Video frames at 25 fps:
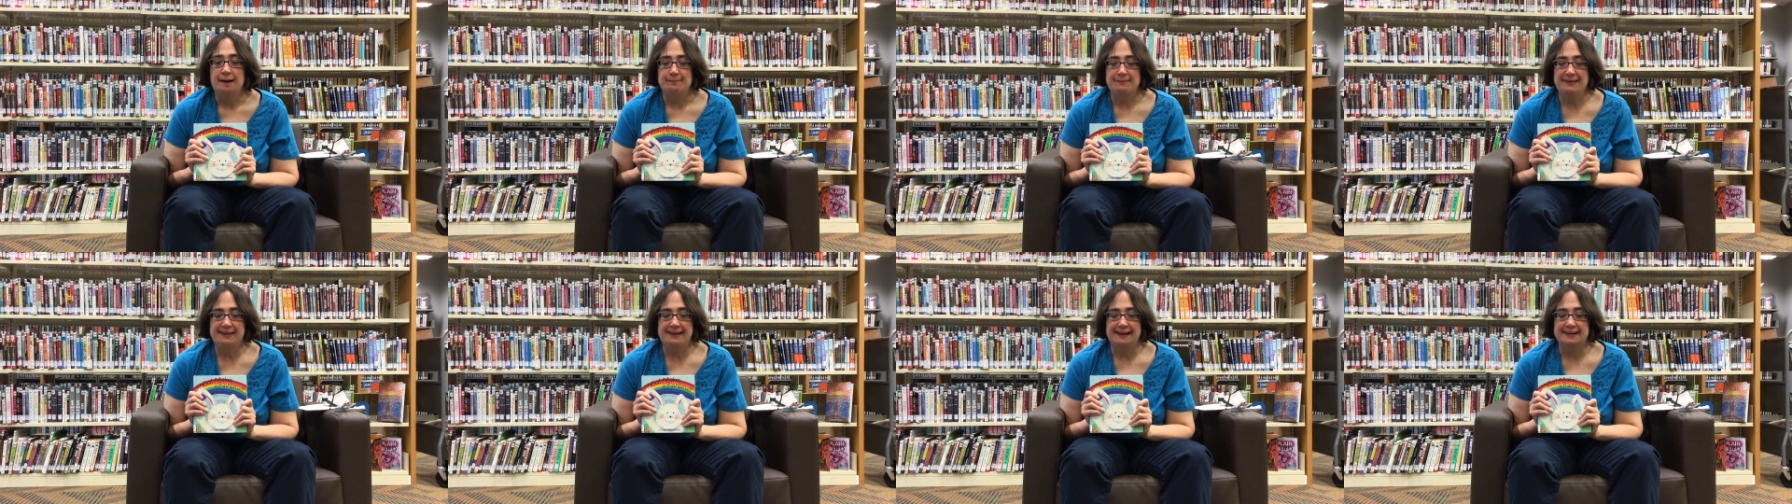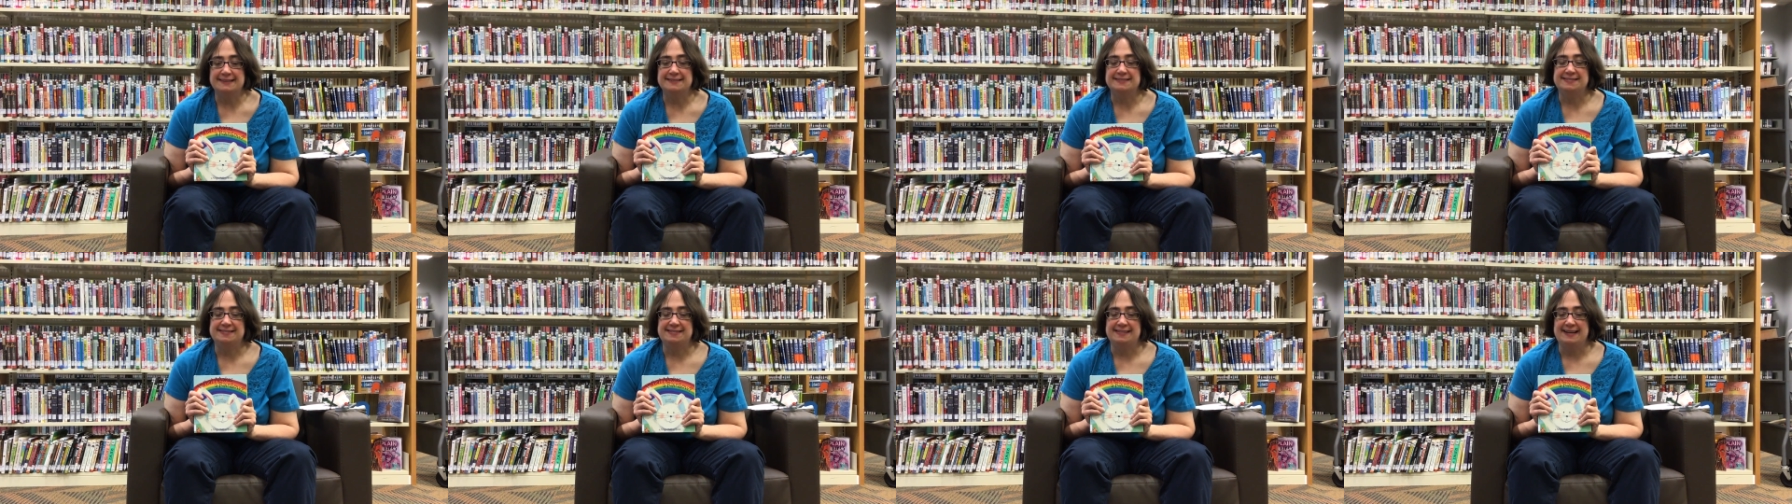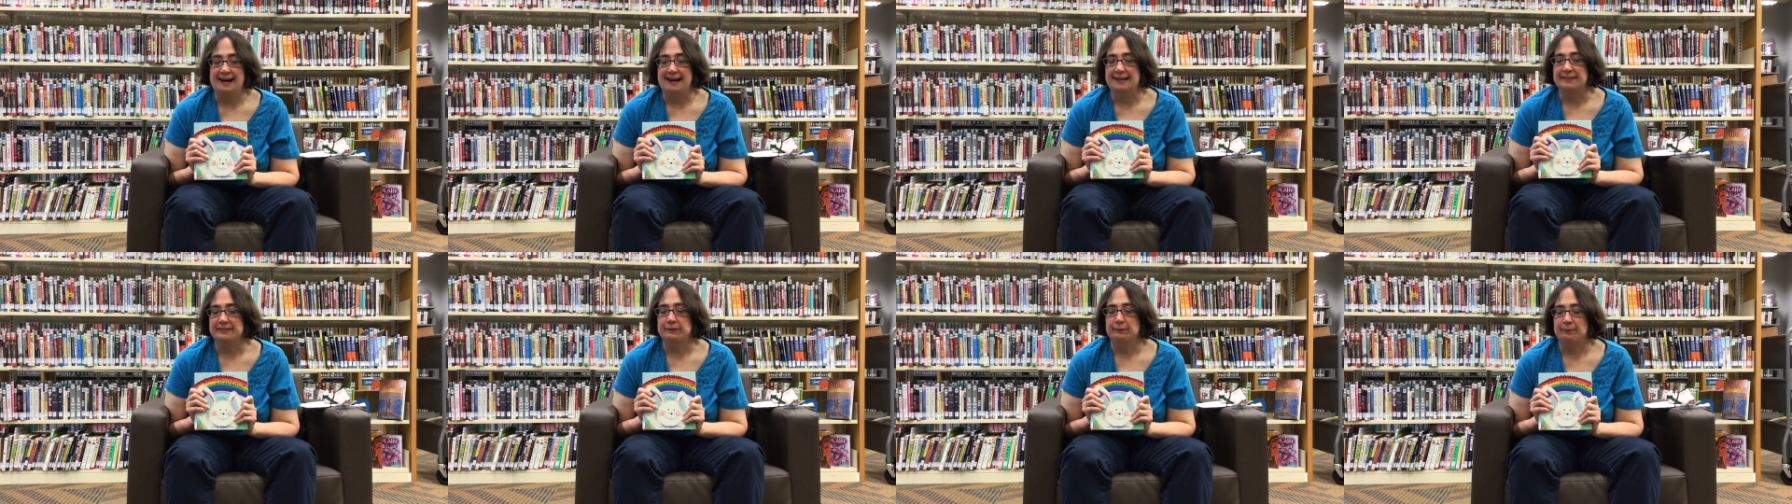because
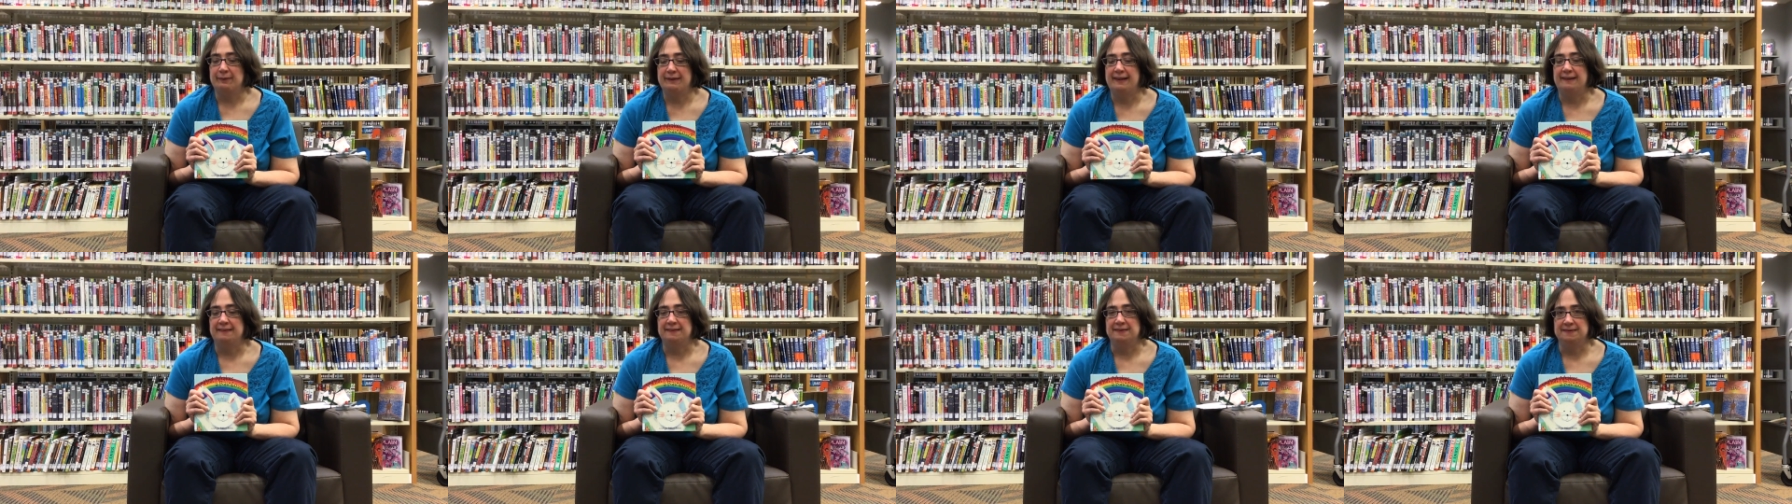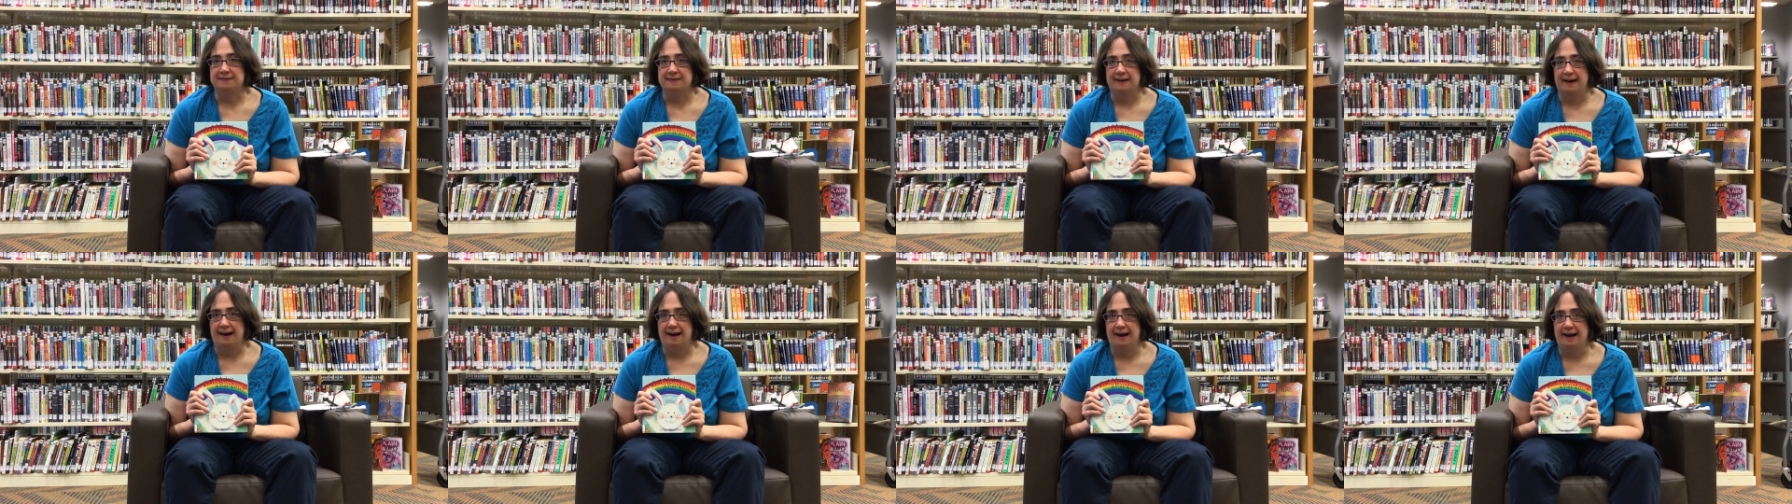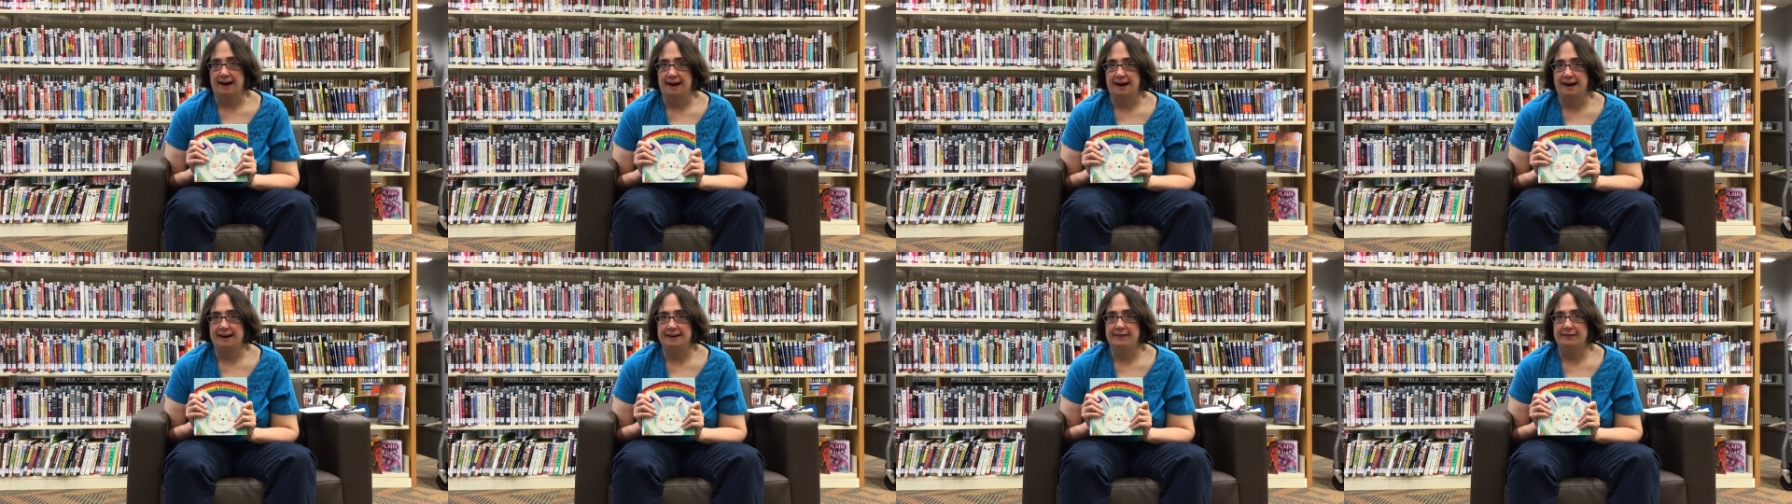that's what a
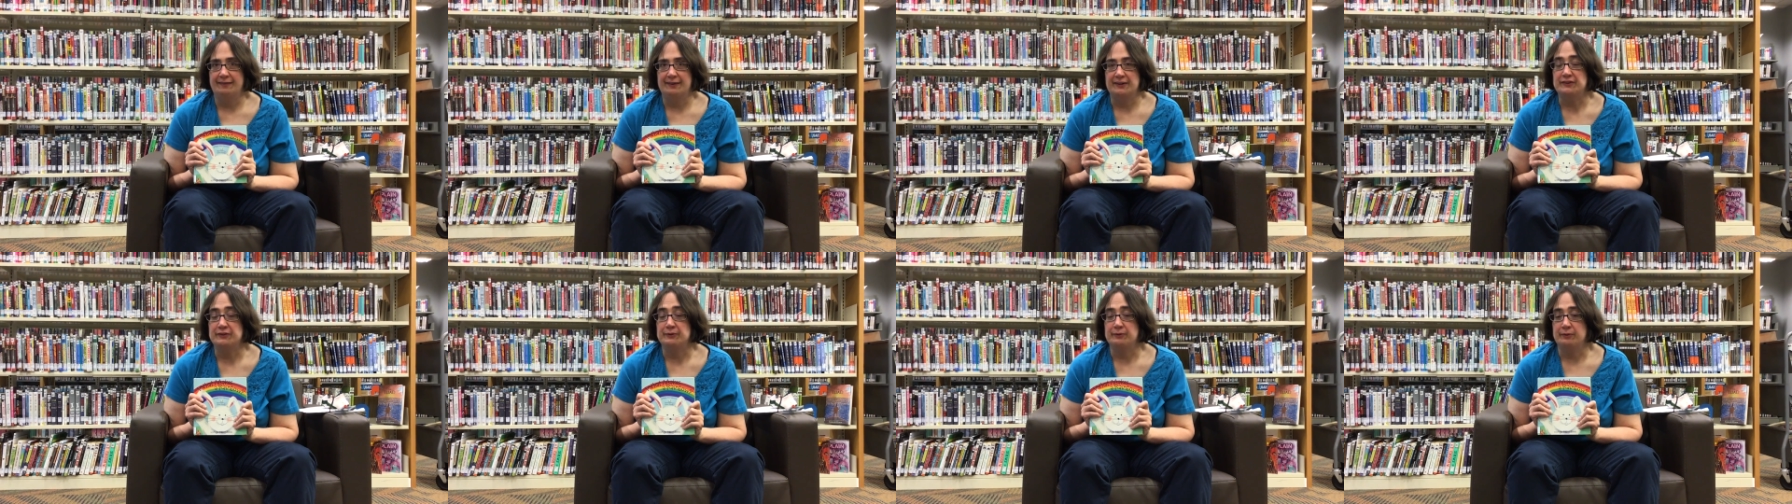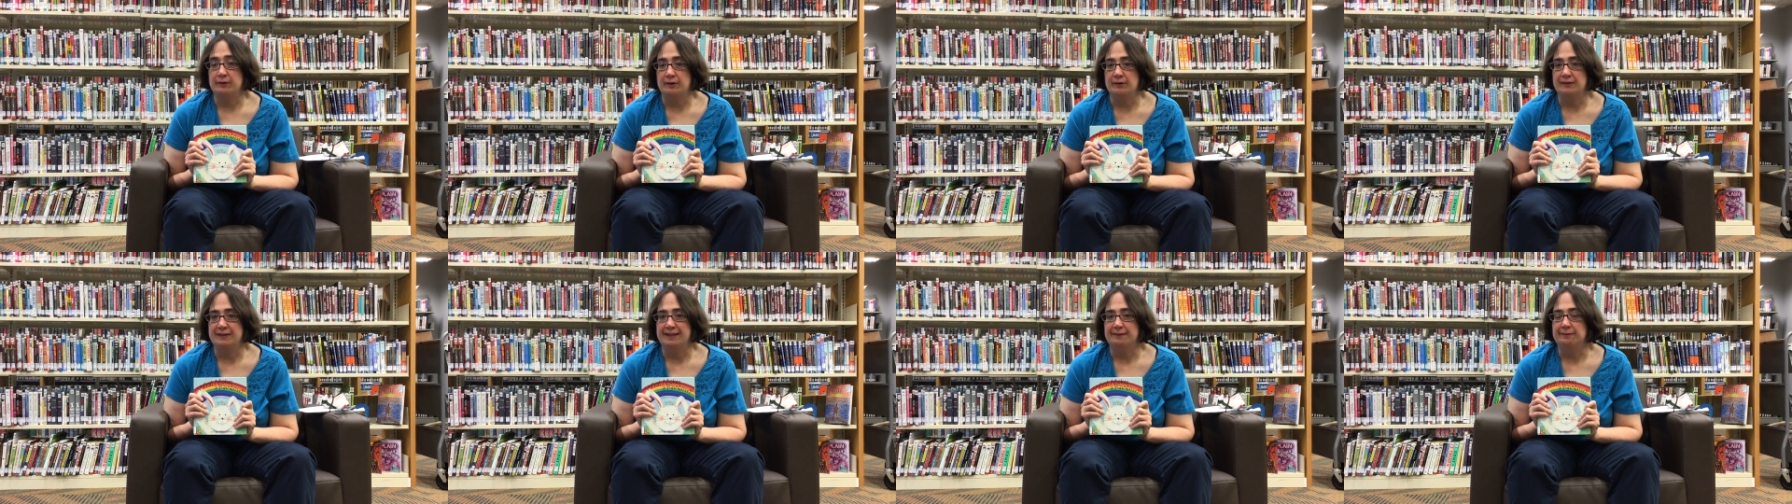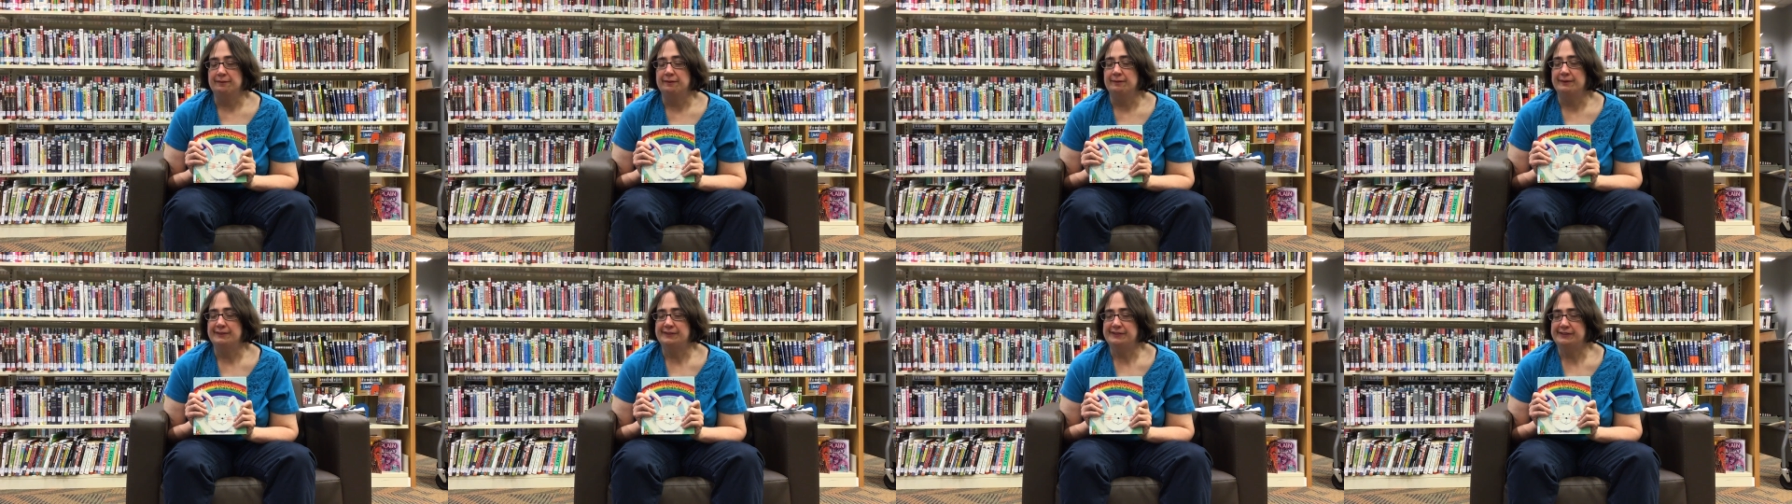lot of us
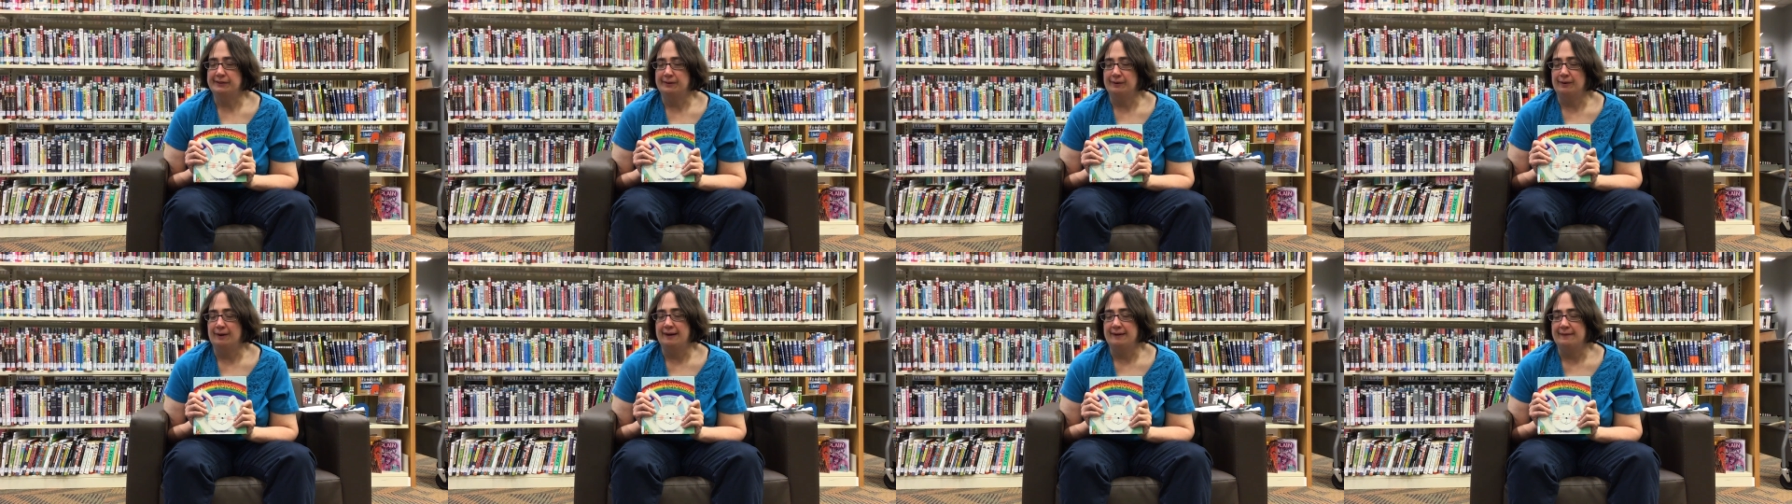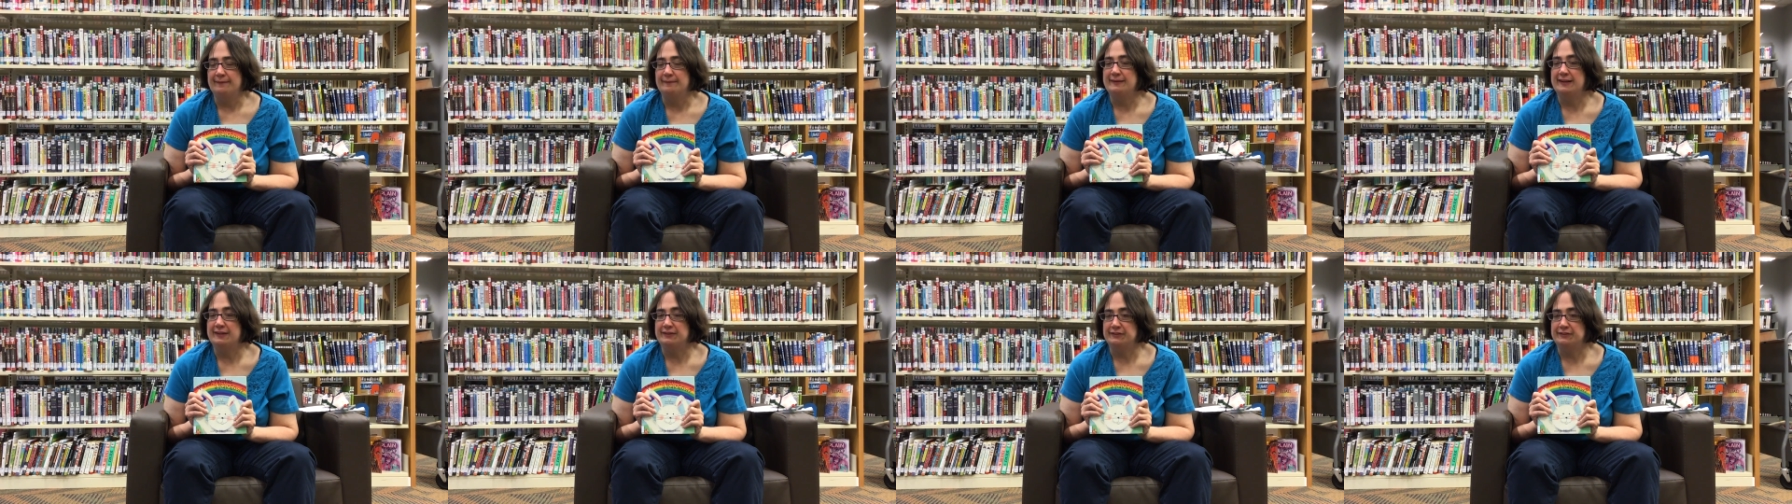grown-ups were taught